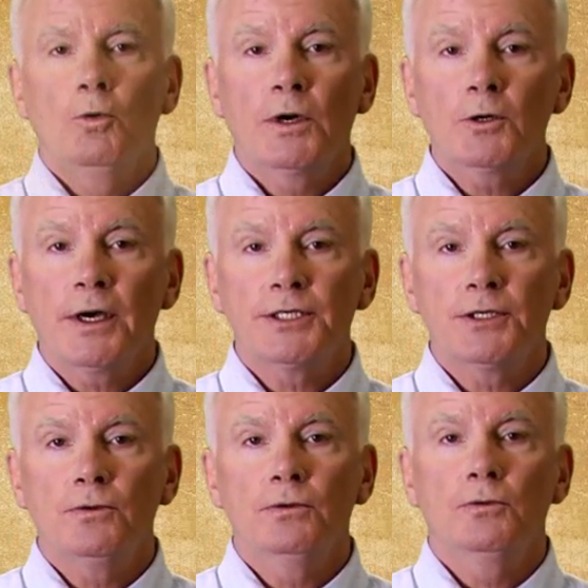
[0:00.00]
One
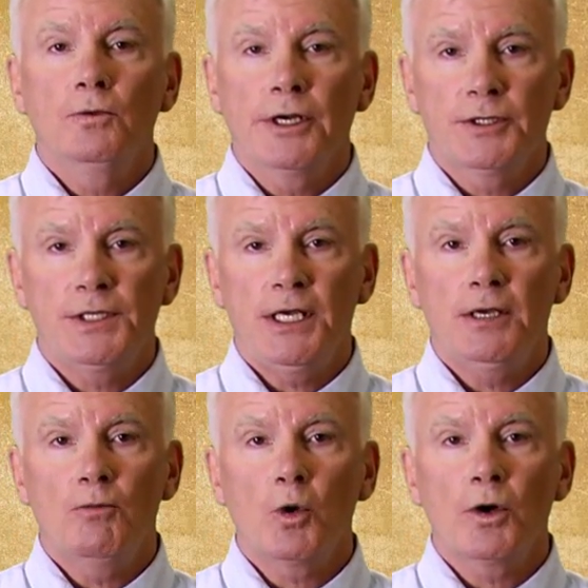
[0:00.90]
question we are
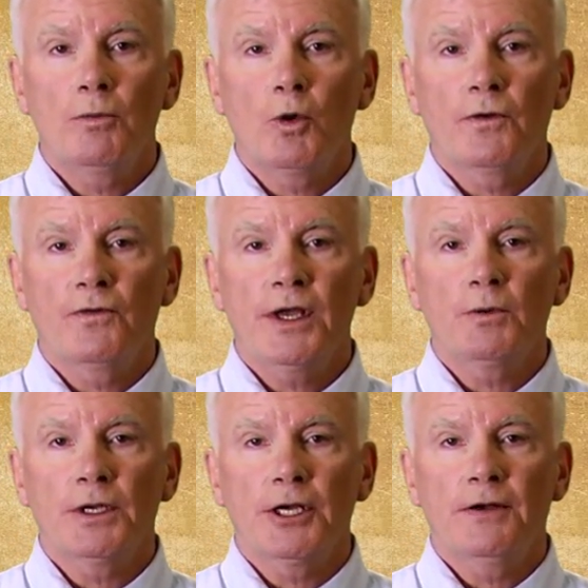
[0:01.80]
seeing more and more
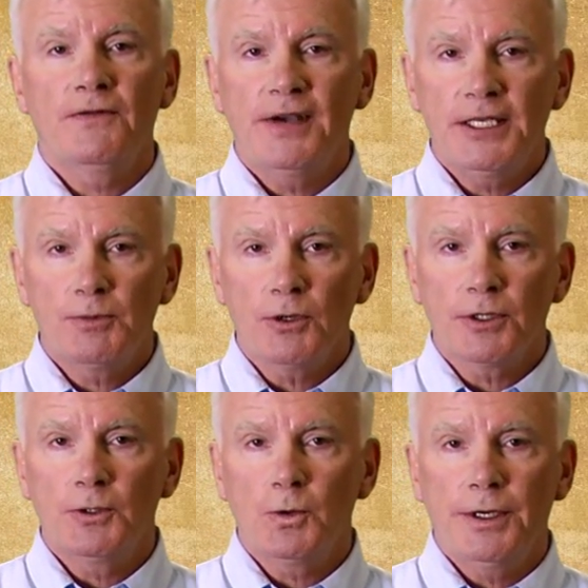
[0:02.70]
frequently on Facebook
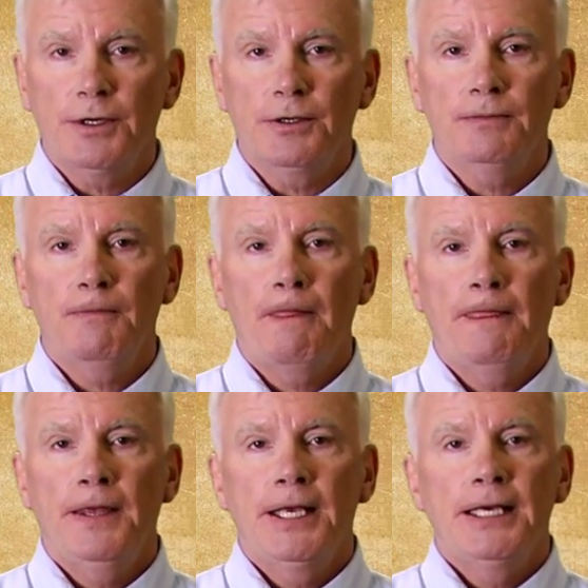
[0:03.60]
and Twitter
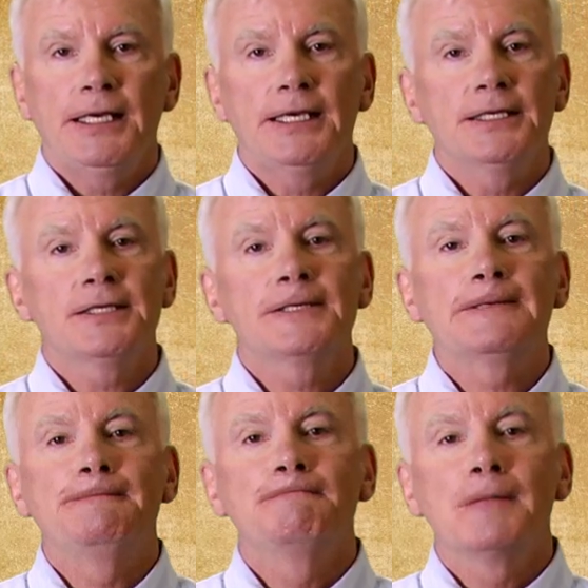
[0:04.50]
is,
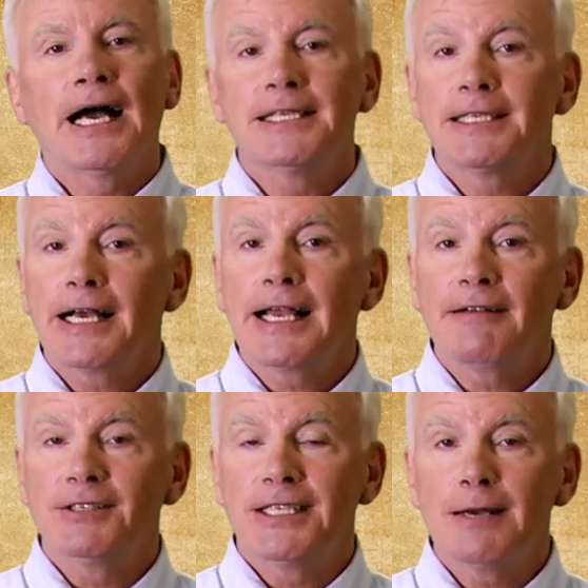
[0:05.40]
I see I
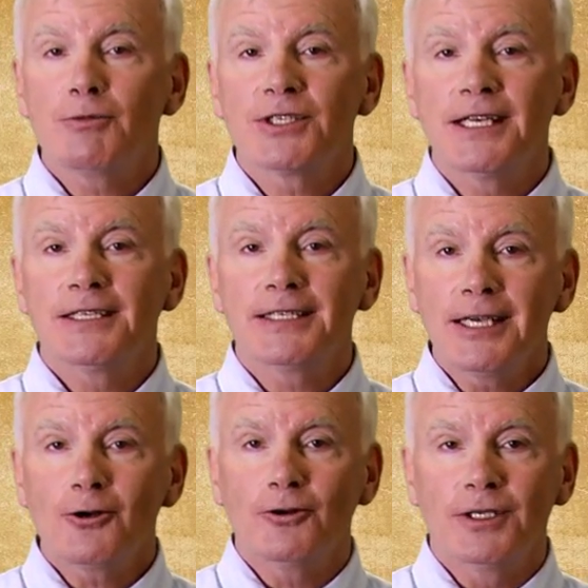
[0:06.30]
have a 10%
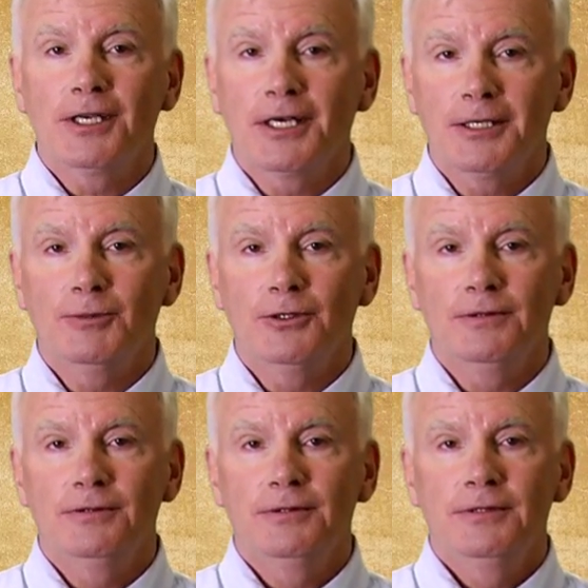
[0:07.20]
sinkhole
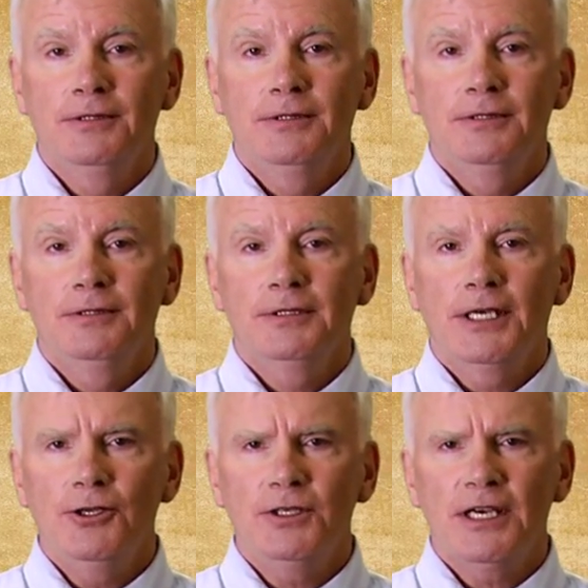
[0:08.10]
deductible.
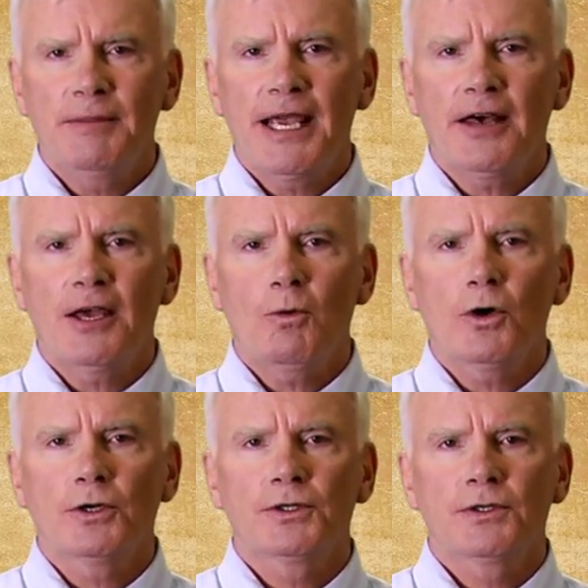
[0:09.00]
Can you tell me how that
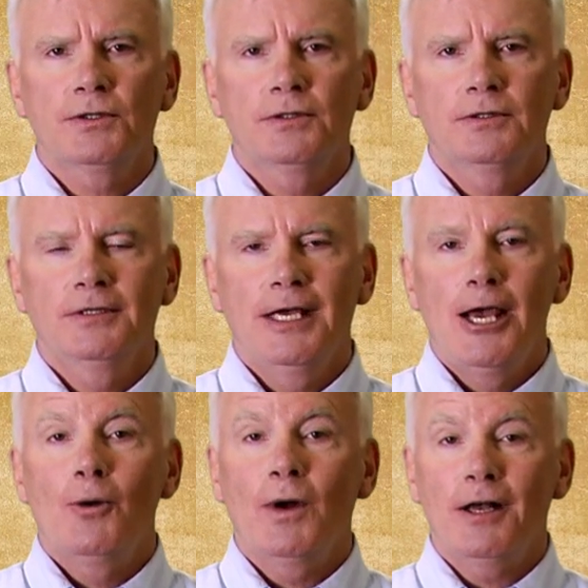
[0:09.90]
works?
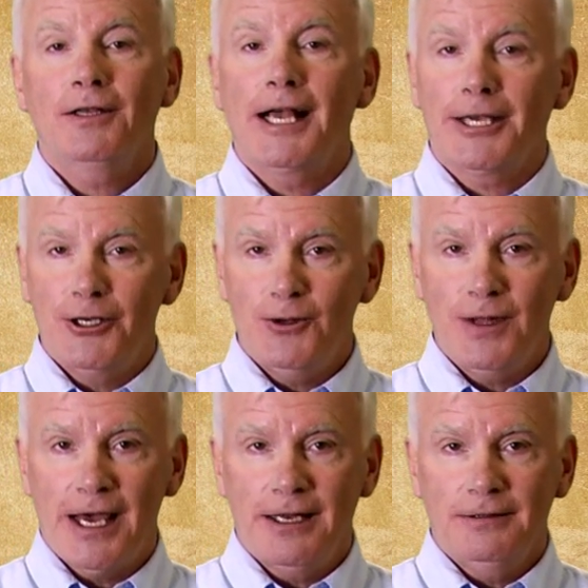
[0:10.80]
Well, I can do
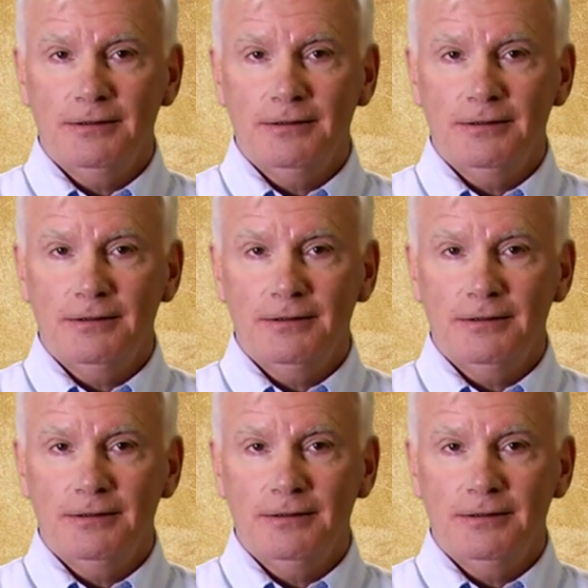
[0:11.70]
that.